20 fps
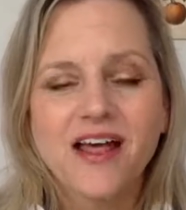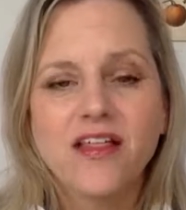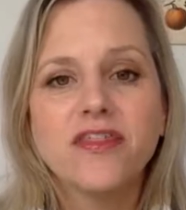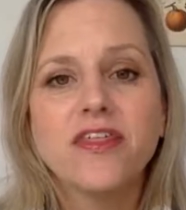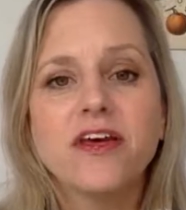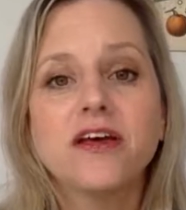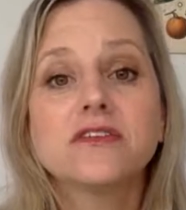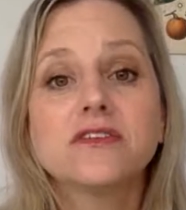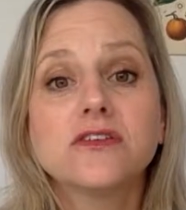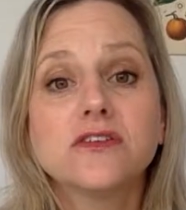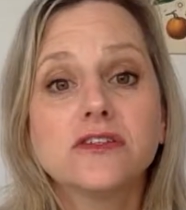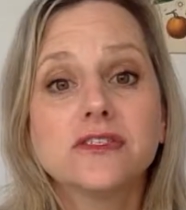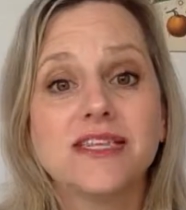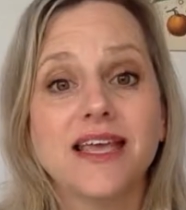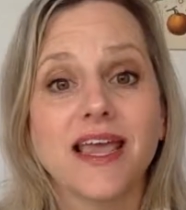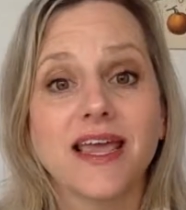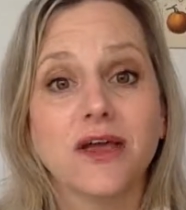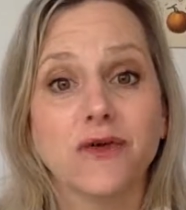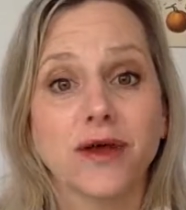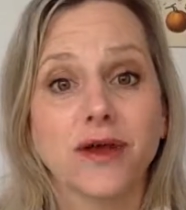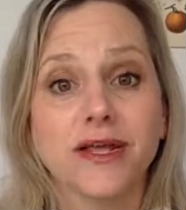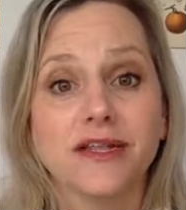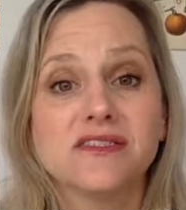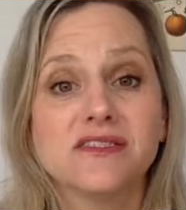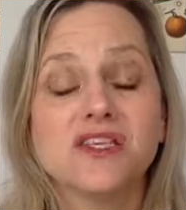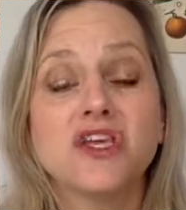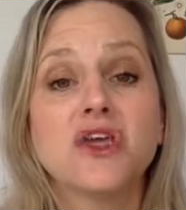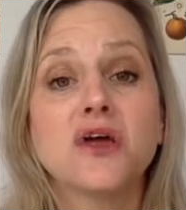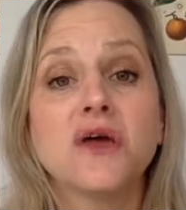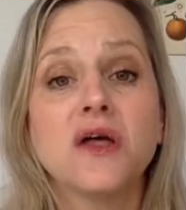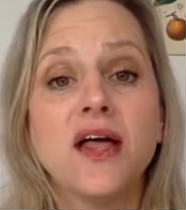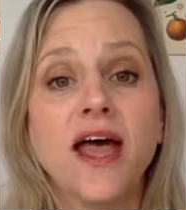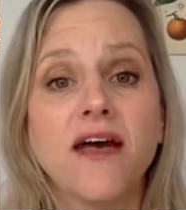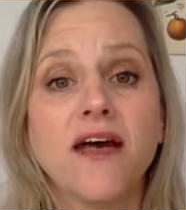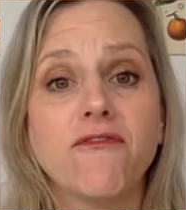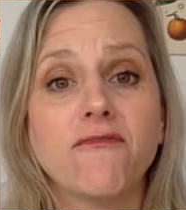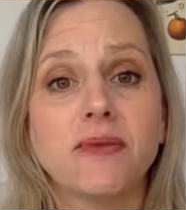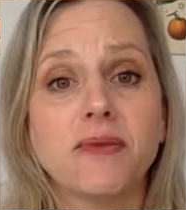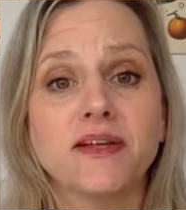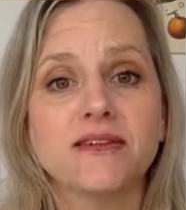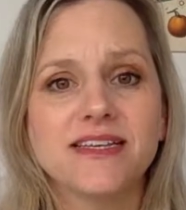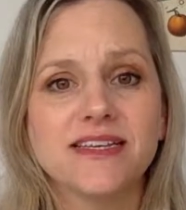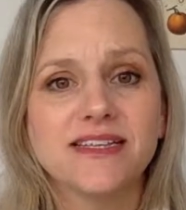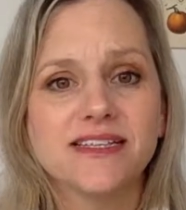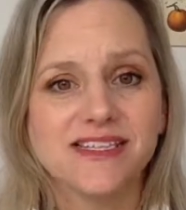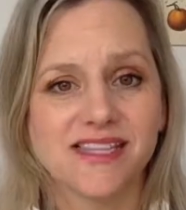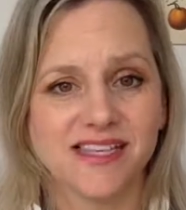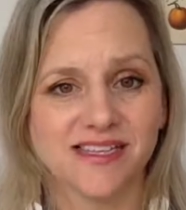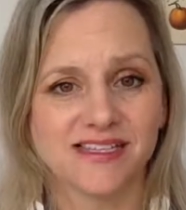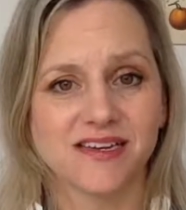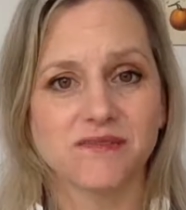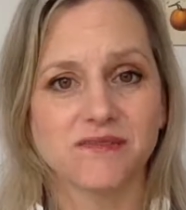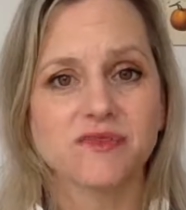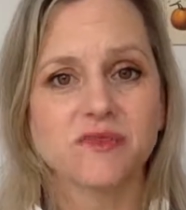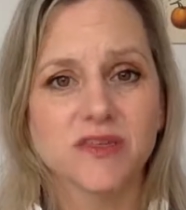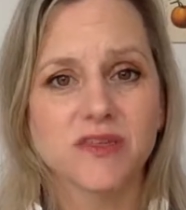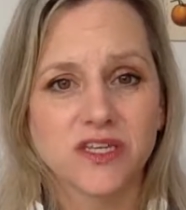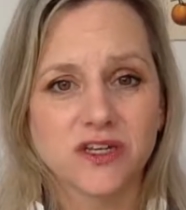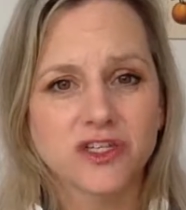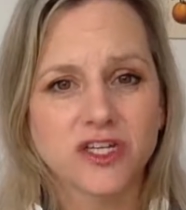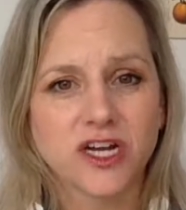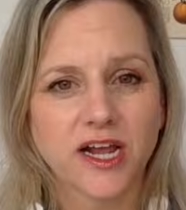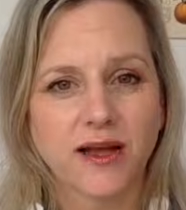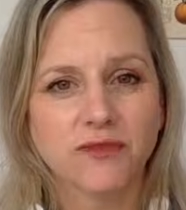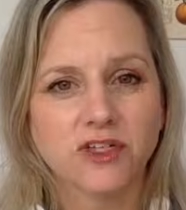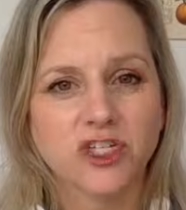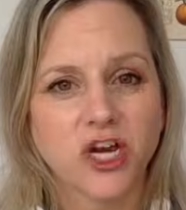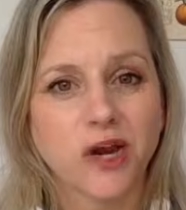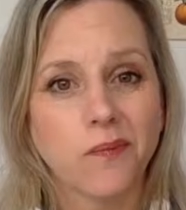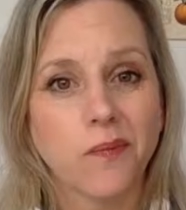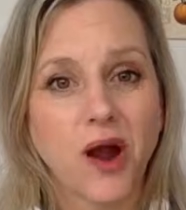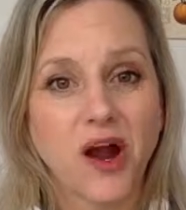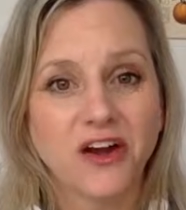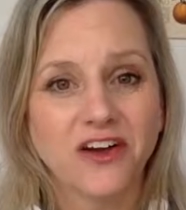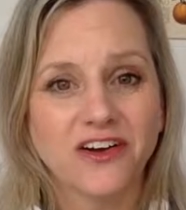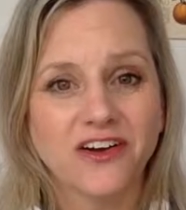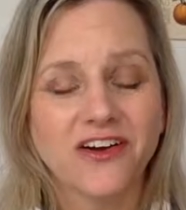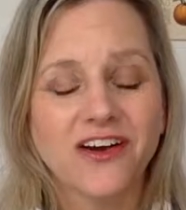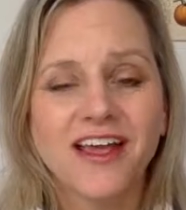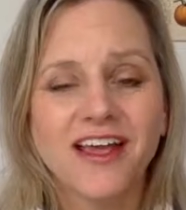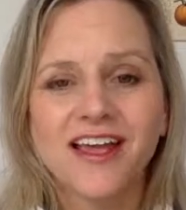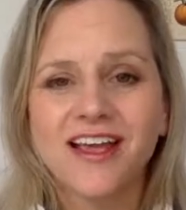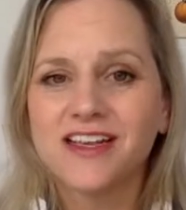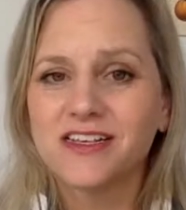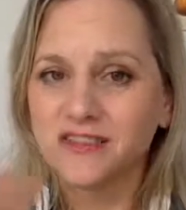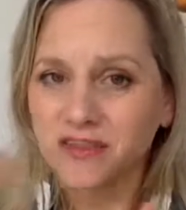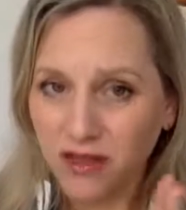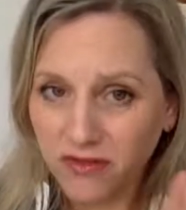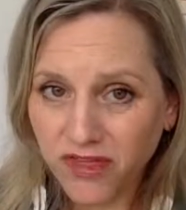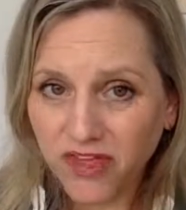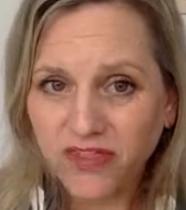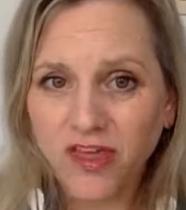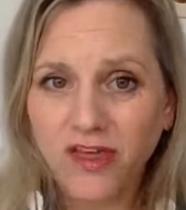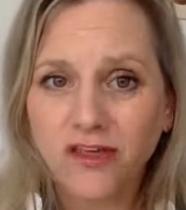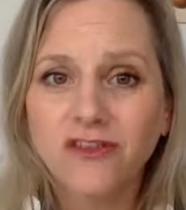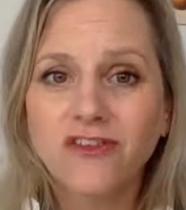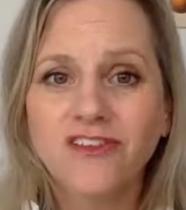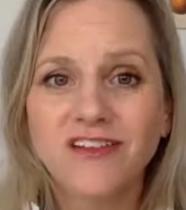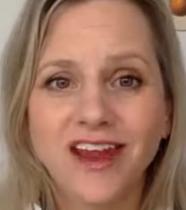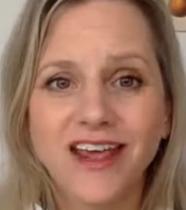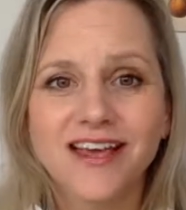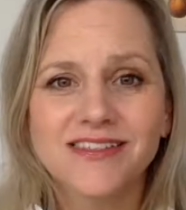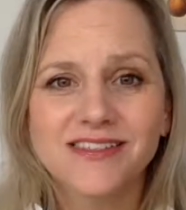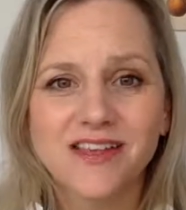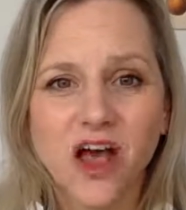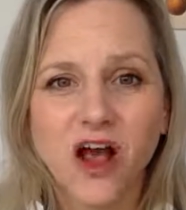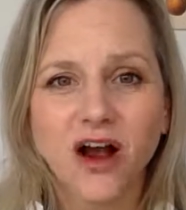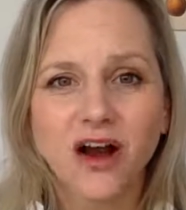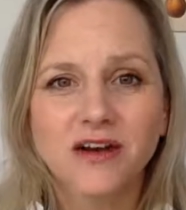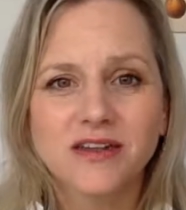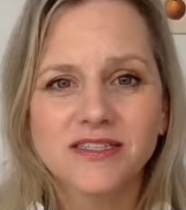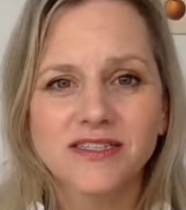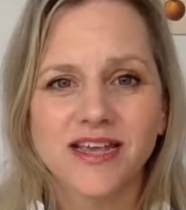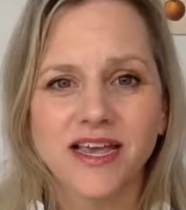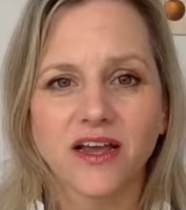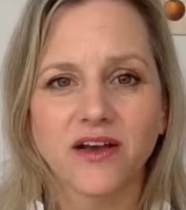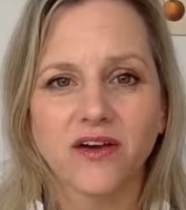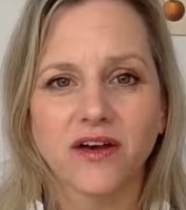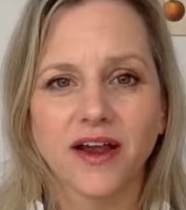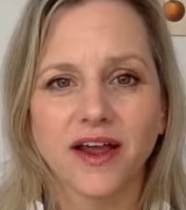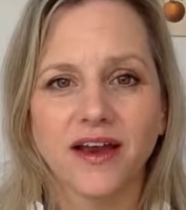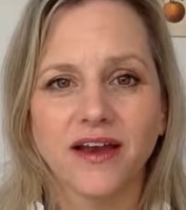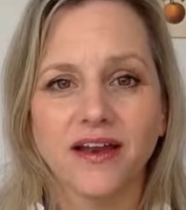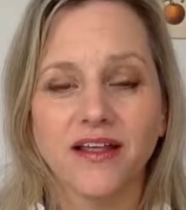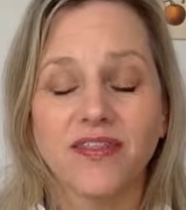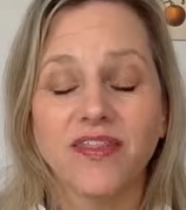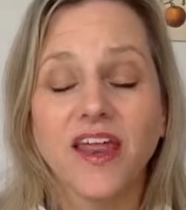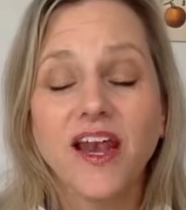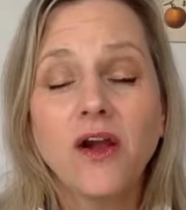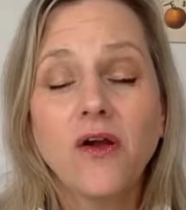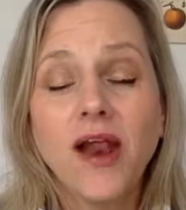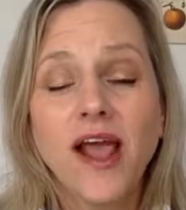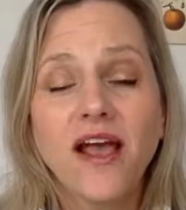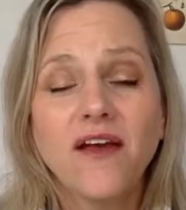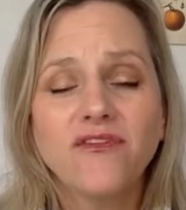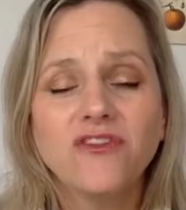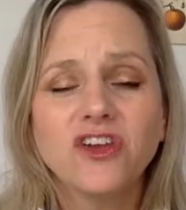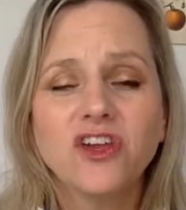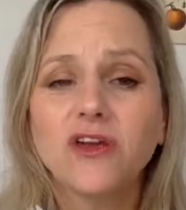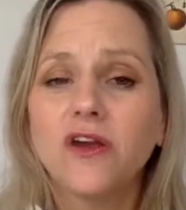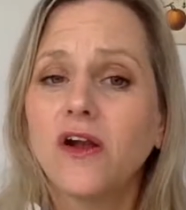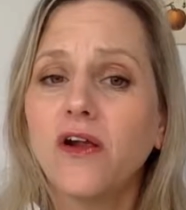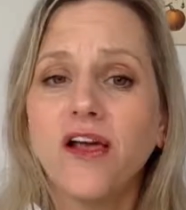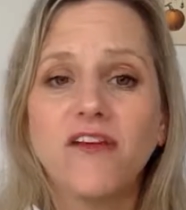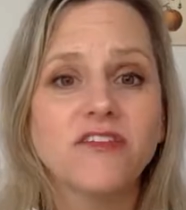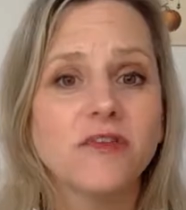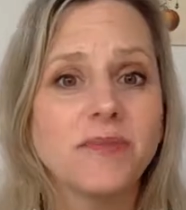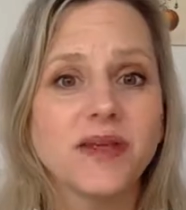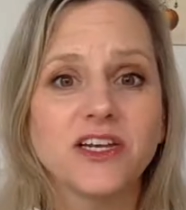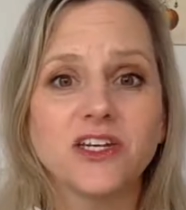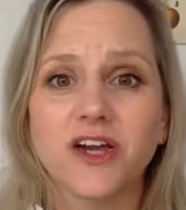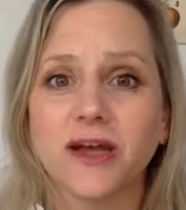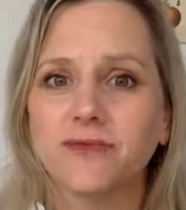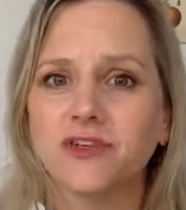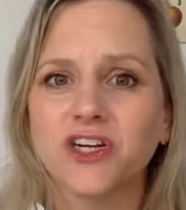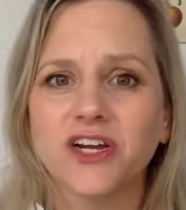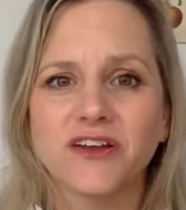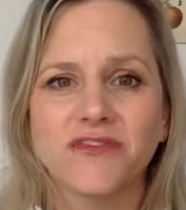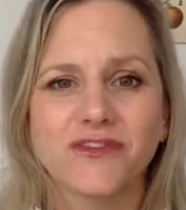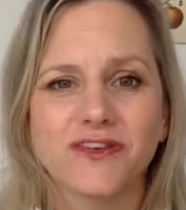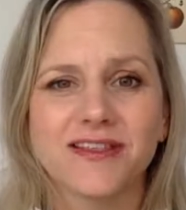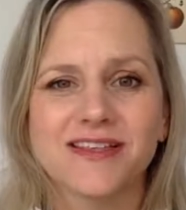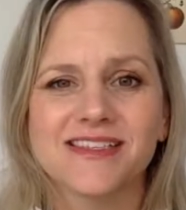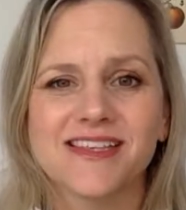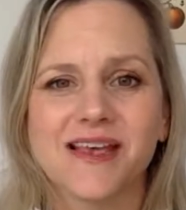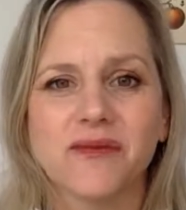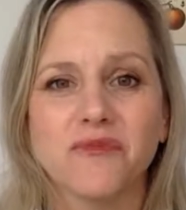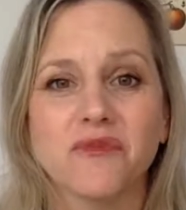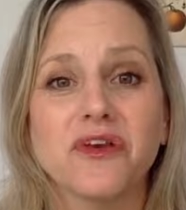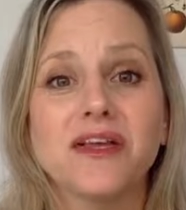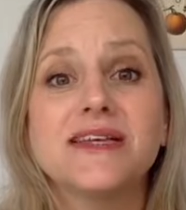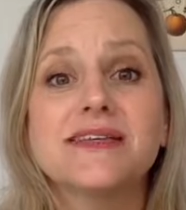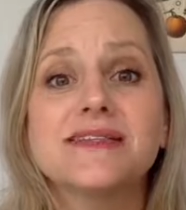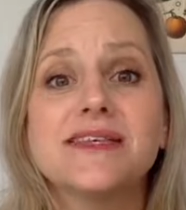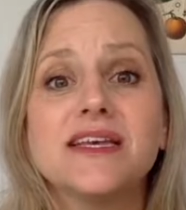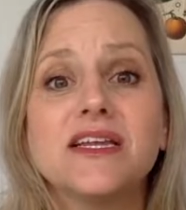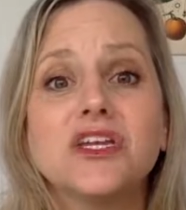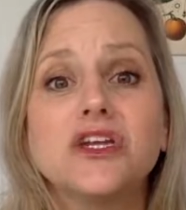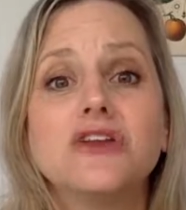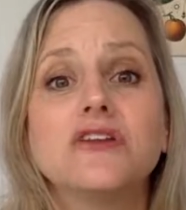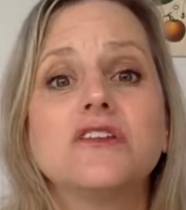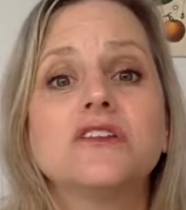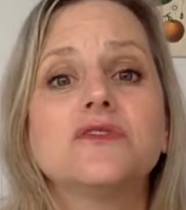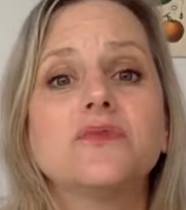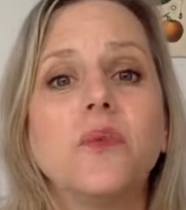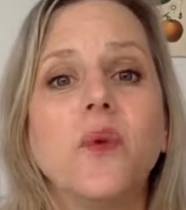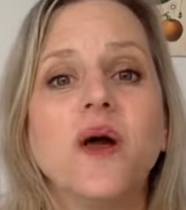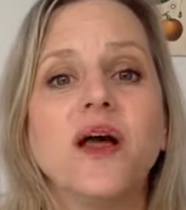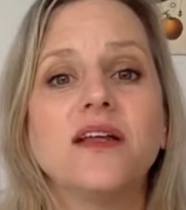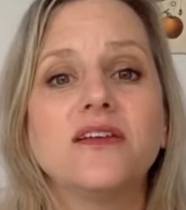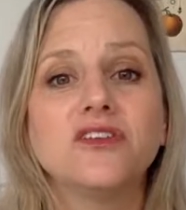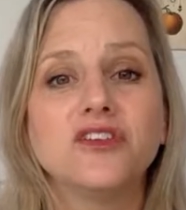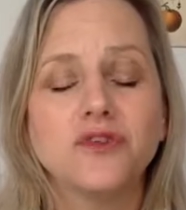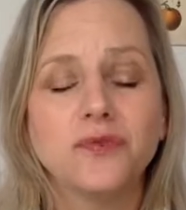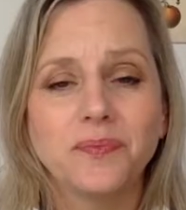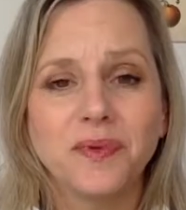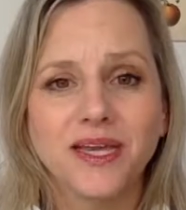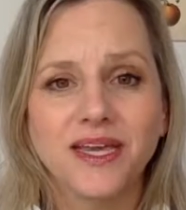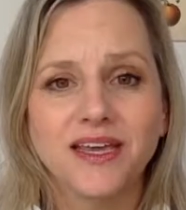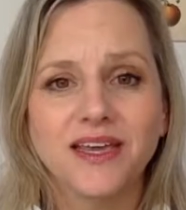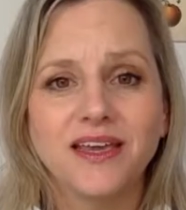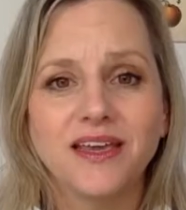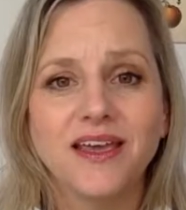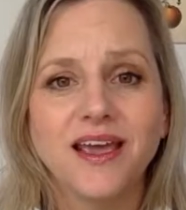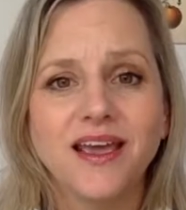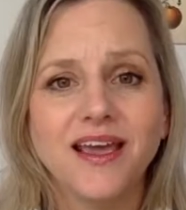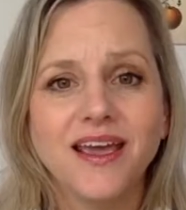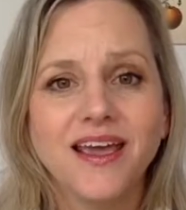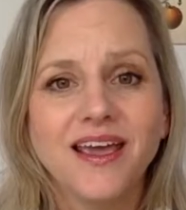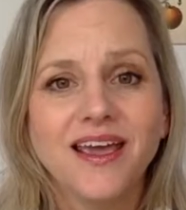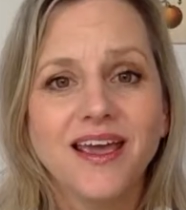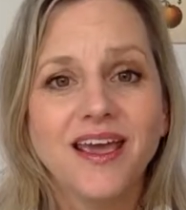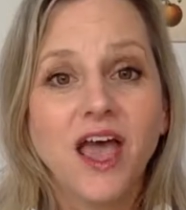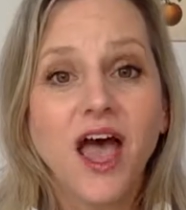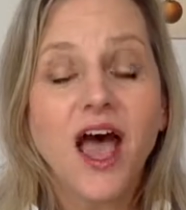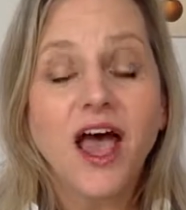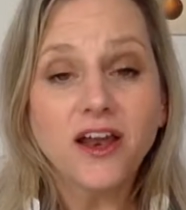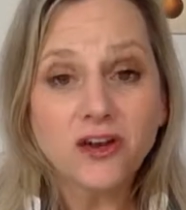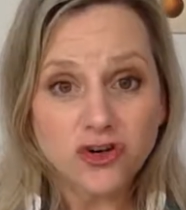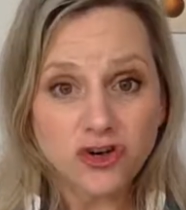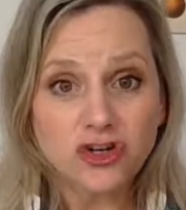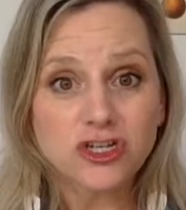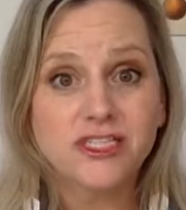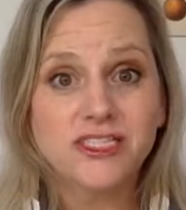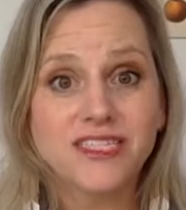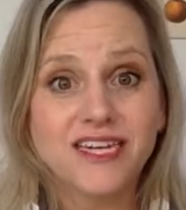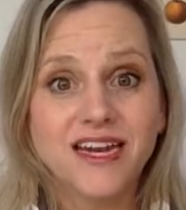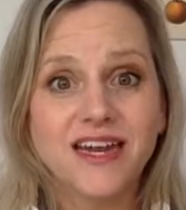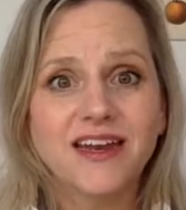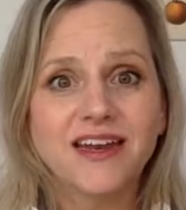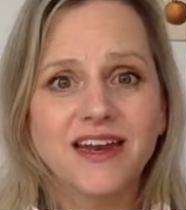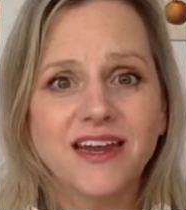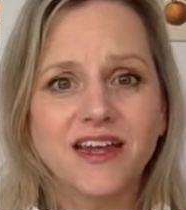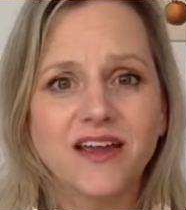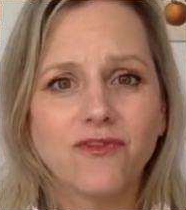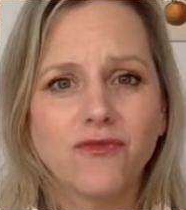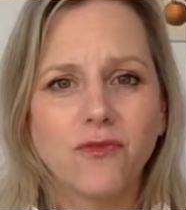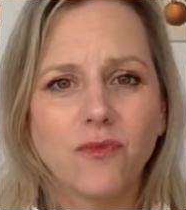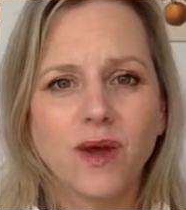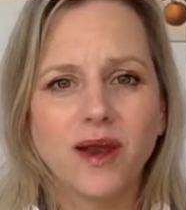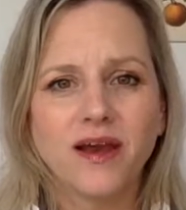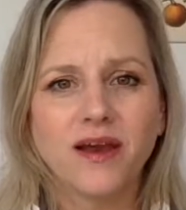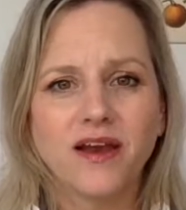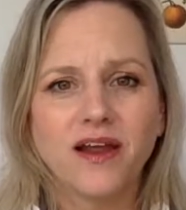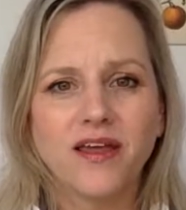Those are sacred. So you'll have built-in systems with your job share partner so that those days are sacred. You don't have to be job sharing for the same reason. You just want to be understanding of what